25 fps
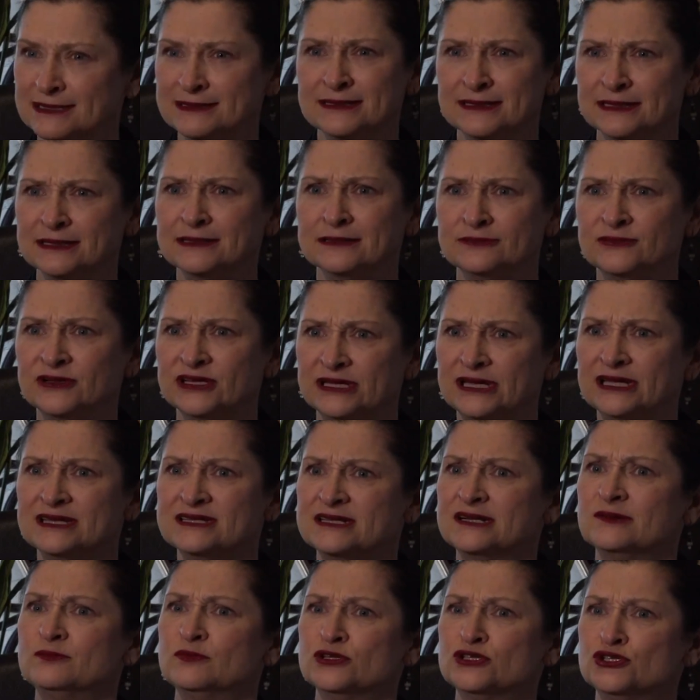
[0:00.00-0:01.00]
I think we
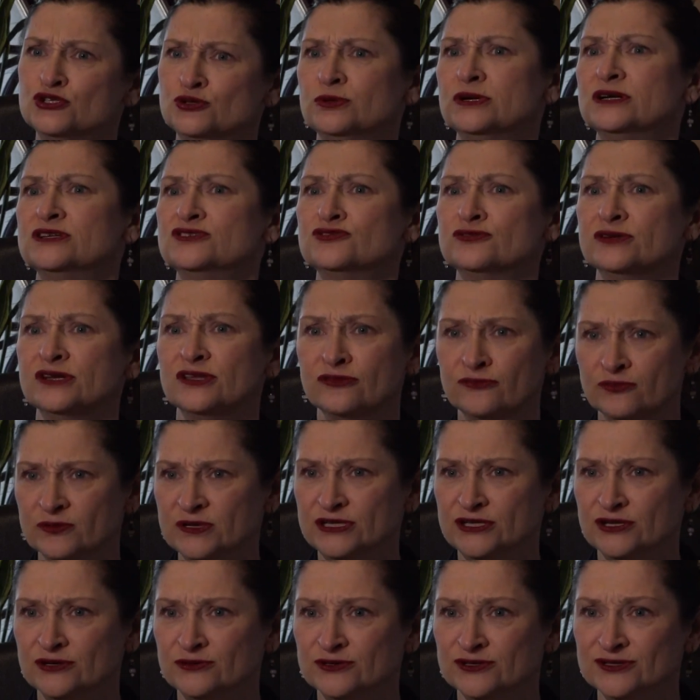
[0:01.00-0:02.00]
ended up with 203
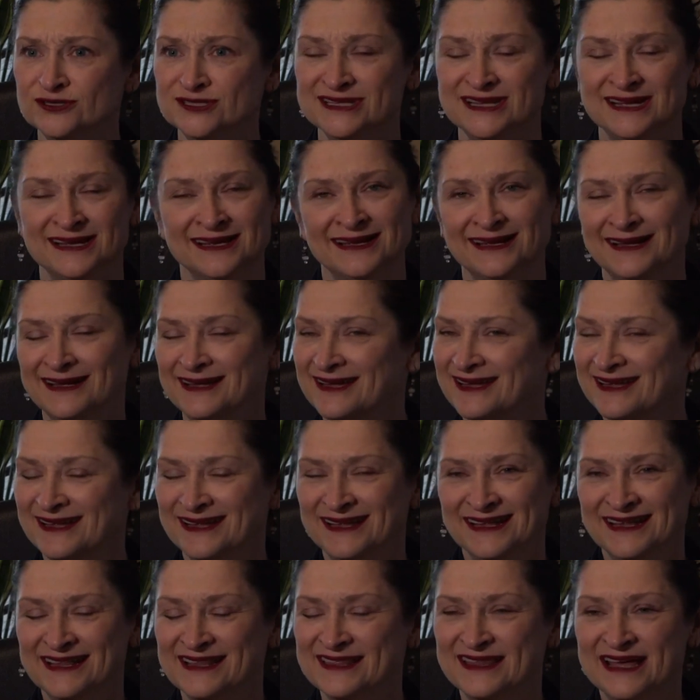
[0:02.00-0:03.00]
donors
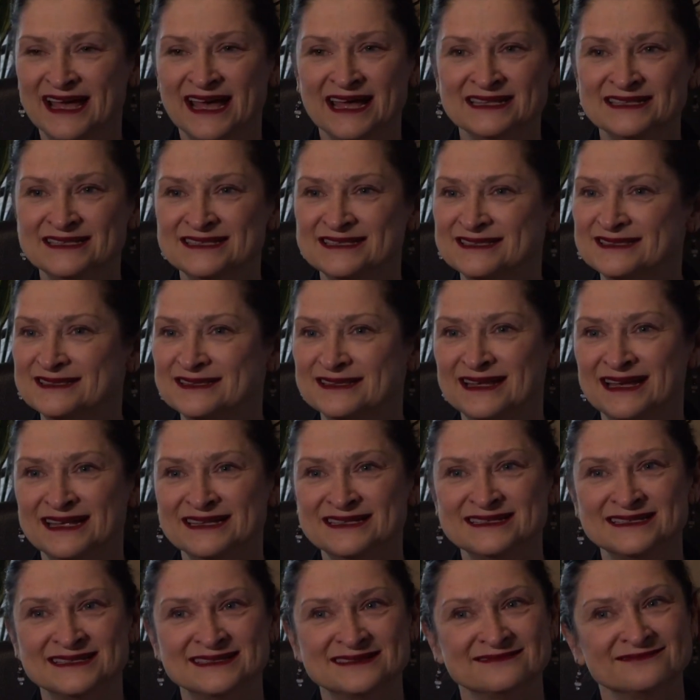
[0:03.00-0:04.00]
that's
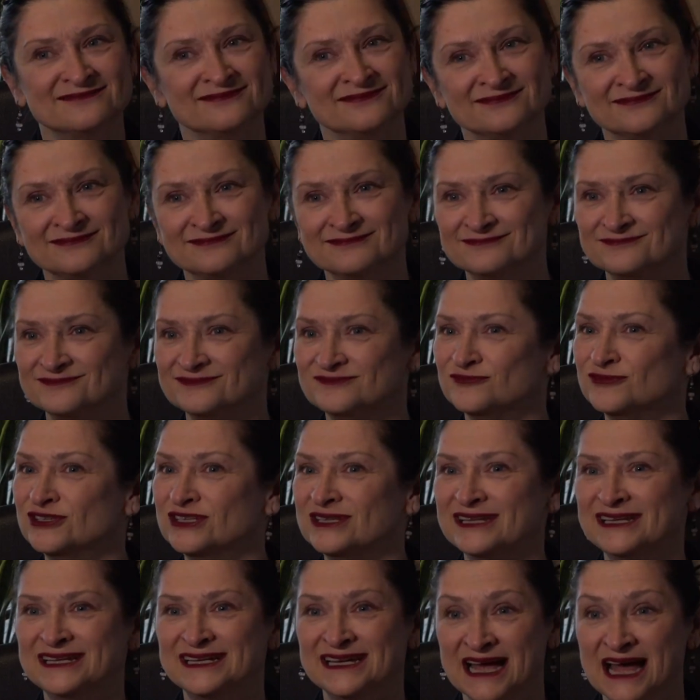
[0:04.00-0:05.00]
that's
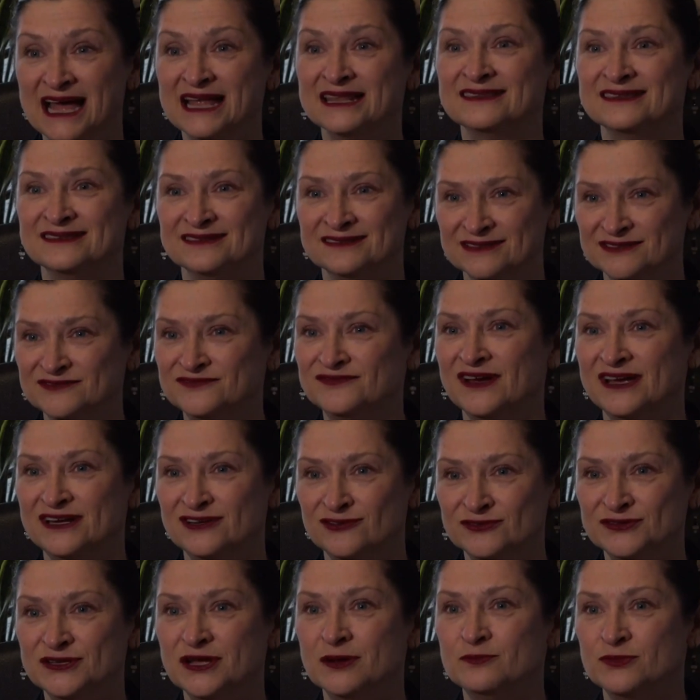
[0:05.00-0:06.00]
really not the
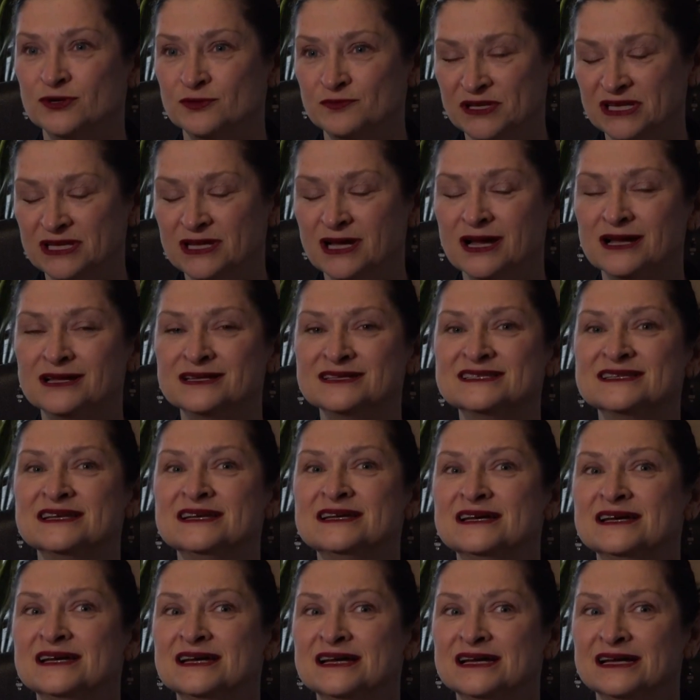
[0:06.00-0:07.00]
final number because
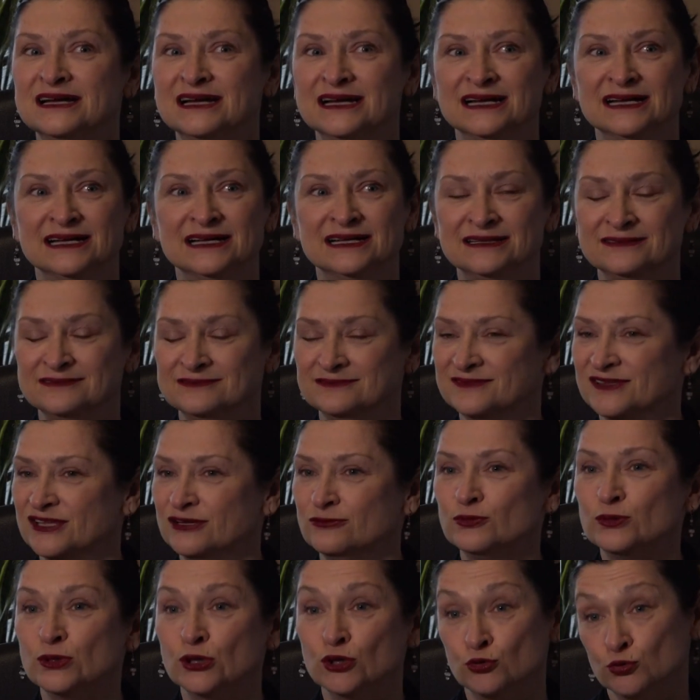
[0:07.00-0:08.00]
uh, there
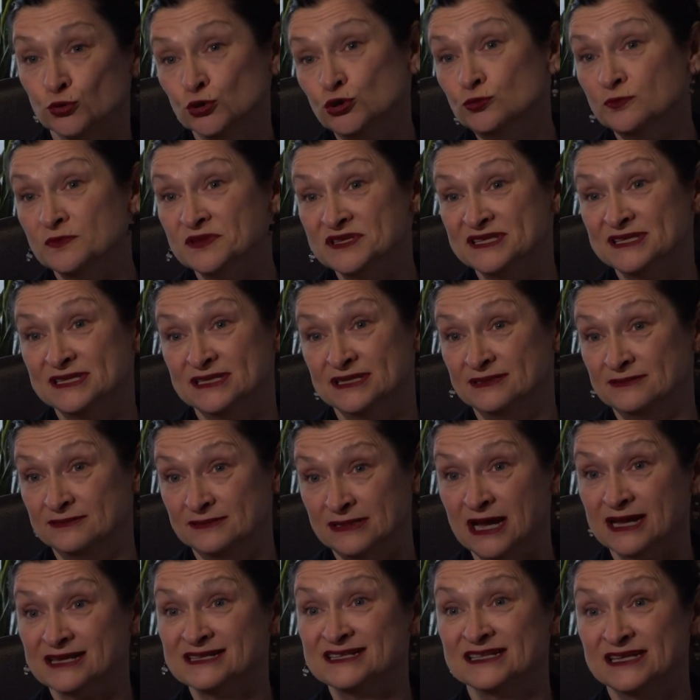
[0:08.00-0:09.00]
were groups that
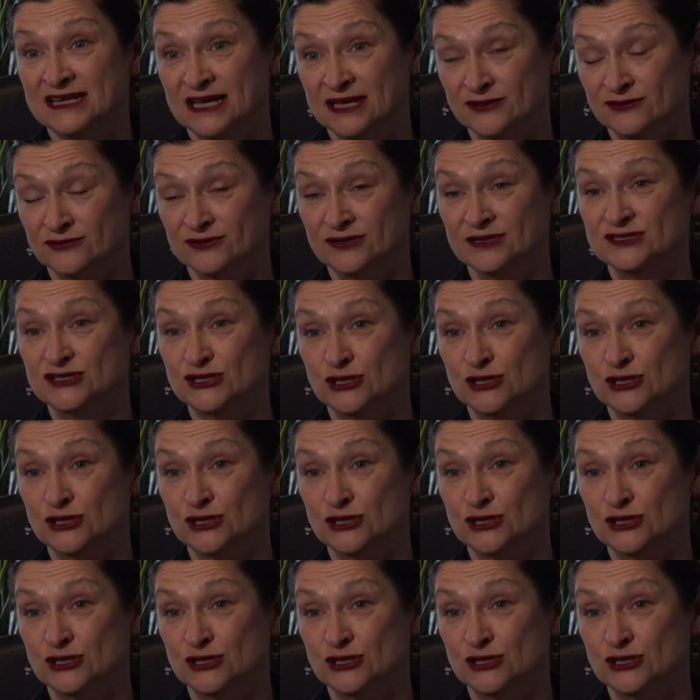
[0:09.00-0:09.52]
got together and